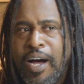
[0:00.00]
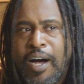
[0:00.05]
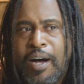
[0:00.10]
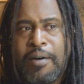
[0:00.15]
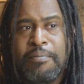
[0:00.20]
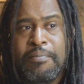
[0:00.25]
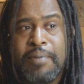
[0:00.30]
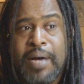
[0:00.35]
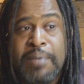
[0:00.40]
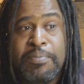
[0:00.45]

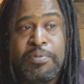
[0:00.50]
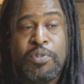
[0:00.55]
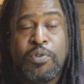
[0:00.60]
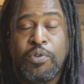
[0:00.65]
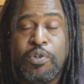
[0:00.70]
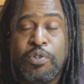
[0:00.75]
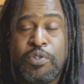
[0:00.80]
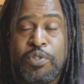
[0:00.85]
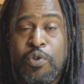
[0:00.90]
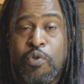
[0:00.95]
um, I'm
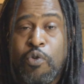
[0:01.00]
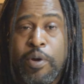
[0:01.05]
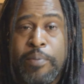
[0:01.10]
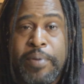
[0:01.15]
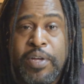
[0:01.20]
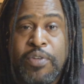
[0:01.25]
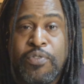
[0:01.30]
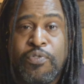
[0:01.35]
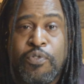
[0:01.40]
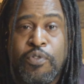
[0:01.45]
still using
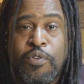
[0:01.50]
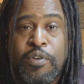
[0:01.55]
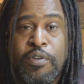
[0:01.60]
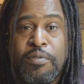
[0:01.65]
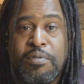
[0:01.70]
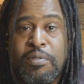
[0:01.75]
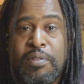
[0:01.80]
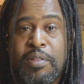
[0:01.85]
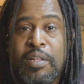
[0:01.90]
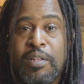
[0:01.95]
Coinbase
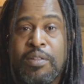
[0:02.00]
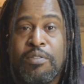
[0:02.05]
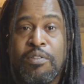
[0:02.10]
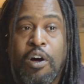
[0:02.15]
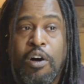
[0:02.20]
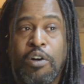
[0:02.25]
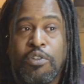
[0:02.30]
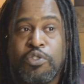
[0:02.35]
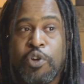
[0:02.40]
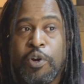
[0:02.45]
for the
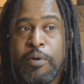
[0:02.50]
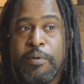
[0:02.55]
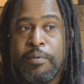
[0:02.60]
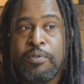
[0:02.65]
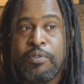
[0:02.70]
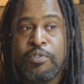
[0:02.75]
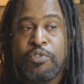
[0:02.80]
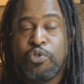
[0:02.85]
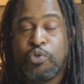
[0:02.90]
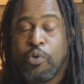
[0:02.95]
long term,
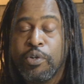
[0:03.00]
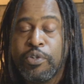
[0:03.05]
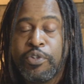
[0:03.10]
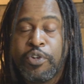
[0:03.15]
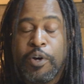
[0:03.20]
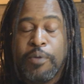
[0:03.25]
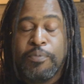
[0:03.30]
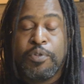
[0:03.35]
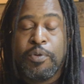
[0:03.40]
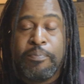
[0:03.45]
the short
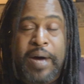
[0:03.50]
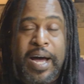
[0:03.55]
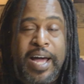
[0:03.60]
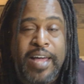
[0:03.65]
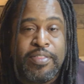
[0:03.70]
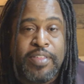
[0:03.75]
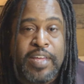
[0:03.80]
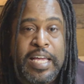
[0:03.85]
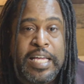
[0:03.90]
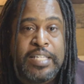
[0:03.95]
term to
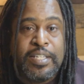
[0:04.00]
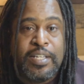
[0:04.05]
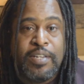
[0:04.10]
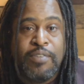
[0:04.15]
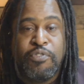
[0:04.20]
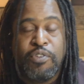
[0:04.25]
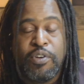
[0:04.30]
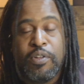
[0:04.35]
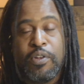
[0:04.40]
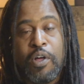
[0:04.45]
buy things,
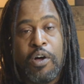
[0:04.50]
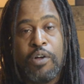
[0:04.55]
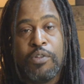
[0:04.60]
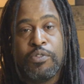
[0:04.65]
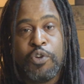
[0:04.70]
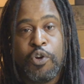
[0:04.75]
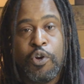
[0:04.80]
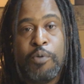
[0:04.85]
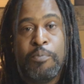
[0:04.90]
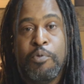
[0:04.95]
and for the
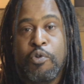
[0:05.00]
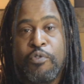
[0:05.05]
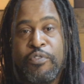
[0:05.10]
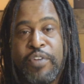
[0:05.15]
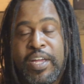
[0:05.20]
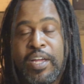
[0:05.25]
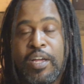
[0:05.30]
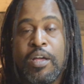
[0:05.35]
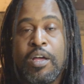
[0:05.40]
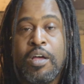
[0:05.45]
long term,
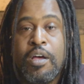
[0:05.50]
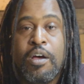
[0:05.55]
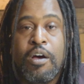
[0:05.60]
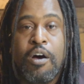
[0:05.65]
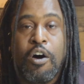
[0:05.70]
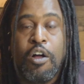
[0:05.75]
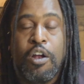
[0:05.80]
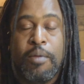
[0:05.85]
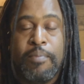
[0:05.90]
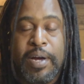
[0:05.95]
moving
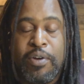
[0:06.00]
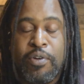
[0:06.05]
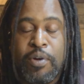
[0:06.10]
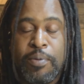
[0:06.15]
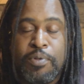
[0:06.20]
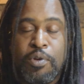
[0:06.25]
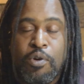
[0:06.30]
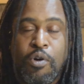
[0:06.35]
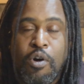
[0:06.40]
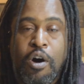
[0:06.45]
all of my
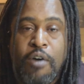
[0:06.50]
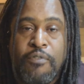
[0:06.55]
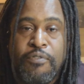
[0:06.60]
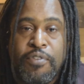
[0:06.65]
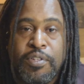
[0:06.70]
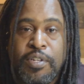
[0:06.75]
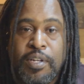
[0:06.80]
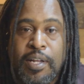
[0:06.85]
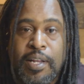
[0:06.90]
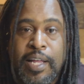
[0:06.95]
crypto
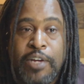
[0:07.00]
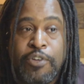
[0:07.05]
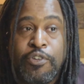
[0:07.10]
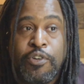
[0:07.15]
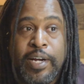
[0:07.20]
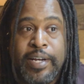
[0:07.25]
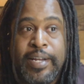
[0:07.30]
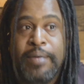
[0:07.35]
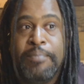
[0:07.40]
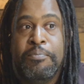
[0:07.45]
off onto the
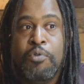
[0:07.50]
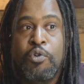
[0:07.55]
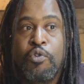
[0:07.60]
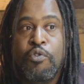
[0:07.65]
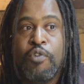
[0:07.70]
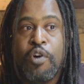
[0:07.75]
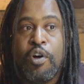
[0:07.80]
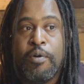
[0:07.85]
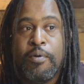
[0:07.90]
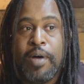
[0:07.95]
ledger. I did
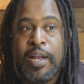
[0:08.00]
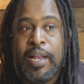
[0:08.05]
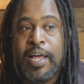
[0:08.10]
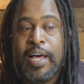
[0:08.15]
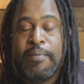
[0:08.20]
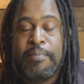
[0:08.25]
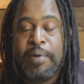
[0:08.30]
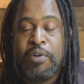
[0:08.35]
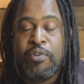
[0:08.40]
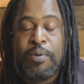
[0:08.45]
move all, a
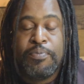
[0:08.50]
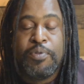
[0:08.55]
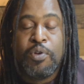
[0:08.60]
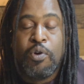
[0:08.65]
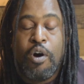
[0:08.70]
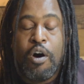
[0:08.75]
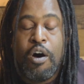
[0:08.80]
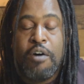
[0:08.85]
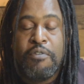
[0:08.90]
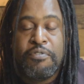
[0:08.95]
lot of my
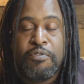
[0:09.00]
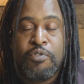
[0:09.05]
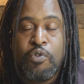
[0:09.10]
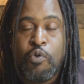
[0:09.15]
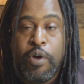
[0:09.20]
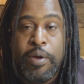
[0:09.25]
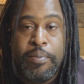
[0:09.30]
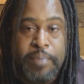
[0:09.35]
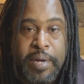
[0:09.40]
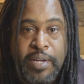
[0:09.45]
crypto off of
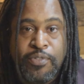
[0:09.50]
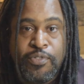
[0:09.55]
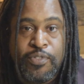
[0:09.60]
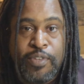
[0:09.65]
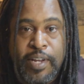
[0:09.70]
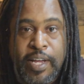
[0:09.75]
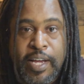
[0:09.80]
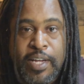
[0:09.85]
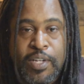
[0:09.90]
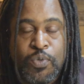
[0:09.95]
Coinbase
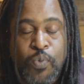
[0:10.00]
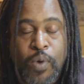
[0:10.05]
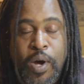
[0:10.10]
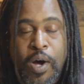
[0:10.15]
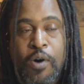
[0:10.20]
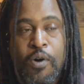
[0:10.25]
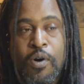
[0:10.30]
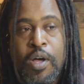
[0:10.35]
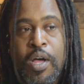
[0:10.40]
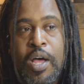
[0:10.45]
today as
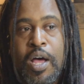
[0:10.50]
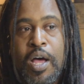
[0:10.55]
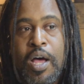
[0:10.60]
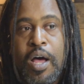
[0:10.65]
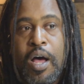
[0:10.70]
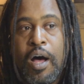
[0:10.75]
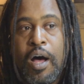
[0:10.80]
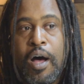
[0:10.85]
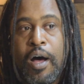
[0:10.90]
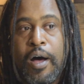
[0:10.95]
well.
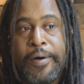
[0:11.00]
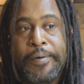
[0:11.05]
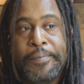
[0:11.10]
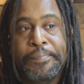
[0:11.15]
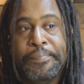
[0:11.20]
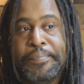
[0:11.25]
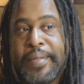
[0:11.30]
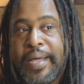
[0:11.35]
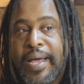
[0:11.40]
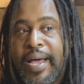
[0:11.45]

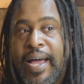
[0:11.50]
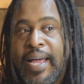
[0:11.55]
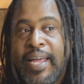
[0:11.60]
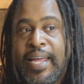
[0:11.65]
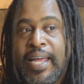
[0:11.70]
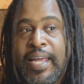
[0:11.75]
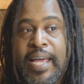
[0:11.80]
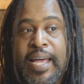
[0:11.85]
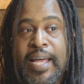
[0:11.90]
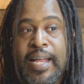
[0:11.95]
Um, I,
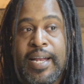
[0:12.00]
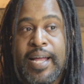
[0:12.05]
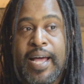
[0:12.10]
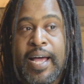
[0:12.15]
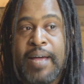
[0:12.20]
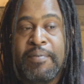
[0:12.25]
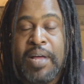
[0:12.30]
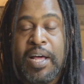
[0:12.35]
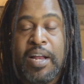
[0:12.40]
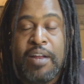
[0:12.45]
again,
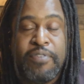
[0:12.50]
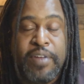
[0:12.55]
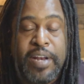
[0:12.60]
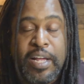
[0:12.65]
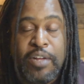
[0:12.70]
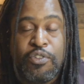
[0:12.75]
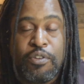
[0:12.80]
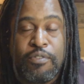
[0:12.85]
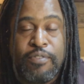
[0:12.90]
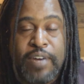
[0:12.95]
I'm not a
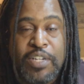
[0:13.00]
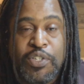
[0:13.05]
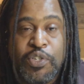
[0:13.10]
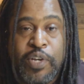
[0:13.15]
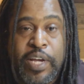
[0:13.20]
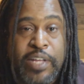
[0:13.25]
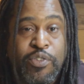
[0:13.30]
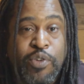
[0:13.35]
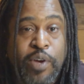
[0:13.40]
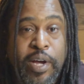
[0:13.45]
financial
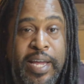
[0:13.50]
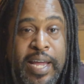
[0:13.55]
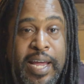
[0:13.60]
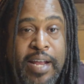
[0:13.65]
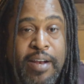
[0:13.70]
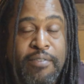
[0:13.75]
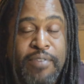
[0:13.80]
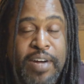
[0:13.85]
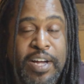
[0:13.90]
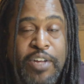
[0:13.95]
advisor, so I
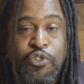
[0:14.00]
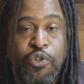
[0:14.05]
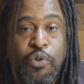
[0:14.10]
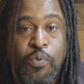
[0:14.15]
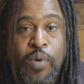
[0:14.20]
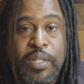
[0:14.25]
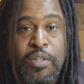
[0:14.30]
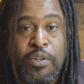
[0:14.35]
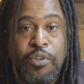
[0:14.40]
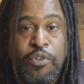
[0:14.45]
can't advise
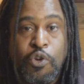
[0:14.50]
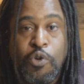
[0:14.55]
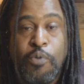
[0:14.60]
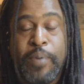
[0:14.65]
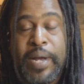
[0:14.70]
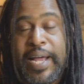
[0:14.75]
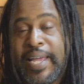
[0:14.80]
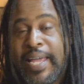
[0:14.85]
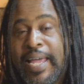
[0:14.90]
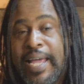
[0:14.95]
you what to
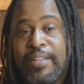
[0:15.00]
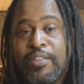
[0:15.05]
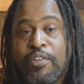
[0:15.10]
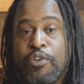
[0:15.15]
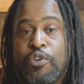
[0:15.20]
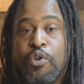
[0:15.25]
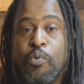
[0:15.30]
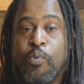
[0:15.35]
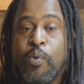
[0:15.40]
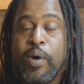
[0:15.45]
do, but I can
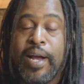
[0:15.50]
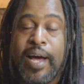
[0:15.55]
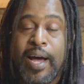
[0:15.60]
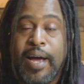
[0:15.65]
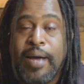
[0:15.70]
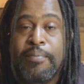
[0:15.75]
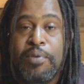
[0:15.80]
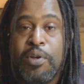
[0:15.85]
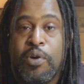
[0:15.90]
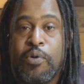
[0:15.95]
tell you what
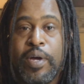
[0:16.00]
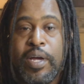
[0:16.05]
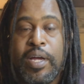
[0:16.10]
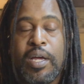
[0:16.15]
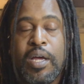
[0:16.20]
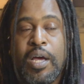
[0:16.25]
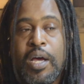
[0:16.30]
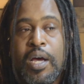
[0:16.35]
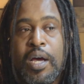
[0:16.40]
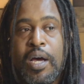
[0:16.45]
I'm
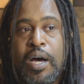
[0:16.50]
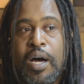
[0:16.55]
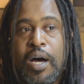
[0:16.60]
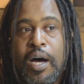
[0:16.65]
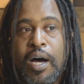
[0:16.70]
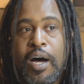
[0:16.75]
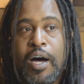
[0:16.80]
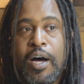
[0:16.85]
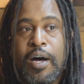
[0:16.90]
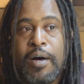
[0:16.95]
doing.
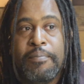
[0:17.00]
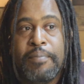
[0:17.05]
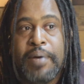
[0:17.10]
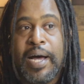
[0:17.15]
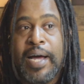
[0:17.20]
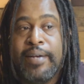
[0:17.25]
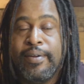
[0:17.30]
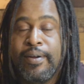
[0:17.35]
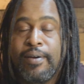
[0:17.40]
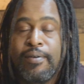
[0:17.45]
Um,
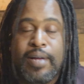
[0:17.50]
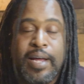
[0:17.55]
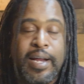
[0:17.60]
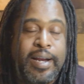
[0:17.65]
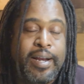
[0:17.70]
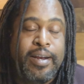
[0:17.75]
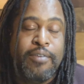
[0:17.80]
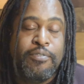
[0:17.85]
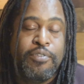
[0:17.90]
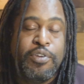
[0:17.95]
I don't,
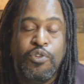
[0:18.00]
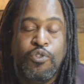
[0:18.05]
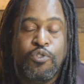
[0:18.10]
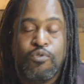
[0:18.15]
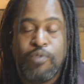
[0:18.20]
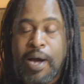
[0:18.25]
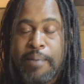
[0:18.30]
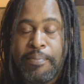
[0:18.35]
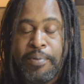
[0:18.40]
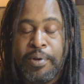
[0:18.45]
and I never
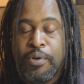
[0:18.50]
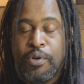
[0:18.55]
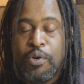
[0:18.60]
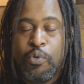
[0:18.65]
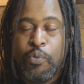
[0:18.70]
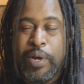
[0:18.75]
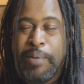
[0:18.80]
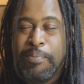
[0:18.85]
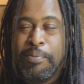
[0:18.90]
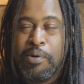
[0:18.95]
use Robinhood
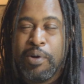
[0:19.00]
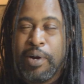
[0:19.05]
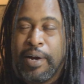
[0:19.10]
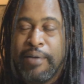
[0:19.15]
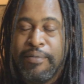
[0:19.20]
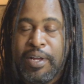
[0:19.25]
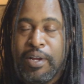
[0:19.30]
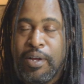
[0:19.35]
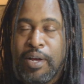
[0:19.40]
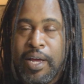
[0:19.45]
or Webull
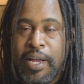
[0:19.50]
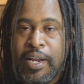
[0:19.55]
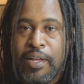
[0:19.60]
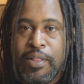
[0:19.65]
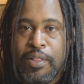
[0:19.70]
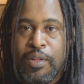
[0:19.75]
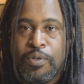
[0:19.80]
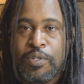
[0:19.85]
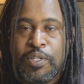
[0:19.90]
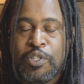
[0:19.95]
or any, any
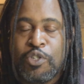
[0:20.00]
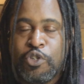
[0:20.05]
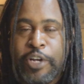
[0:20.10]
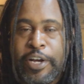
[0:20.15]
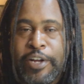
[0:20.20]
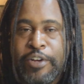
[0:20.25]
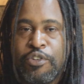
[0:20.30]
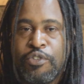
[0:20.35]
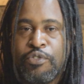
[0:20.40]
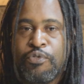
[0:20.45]
of those
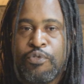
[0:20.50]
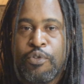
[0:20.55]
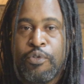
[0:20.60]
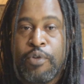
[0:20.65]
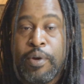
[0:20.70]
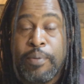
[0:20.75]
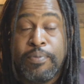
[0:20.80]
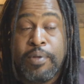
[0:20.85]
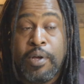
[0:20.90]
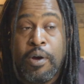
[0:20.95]
exchanges for
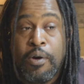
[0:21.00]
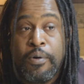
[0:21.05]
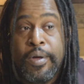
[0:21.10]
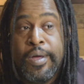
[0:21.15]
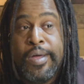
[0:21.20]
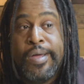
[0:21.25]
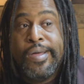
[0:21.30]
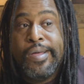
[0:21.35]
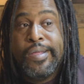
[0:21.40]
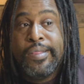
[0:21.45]
crypto.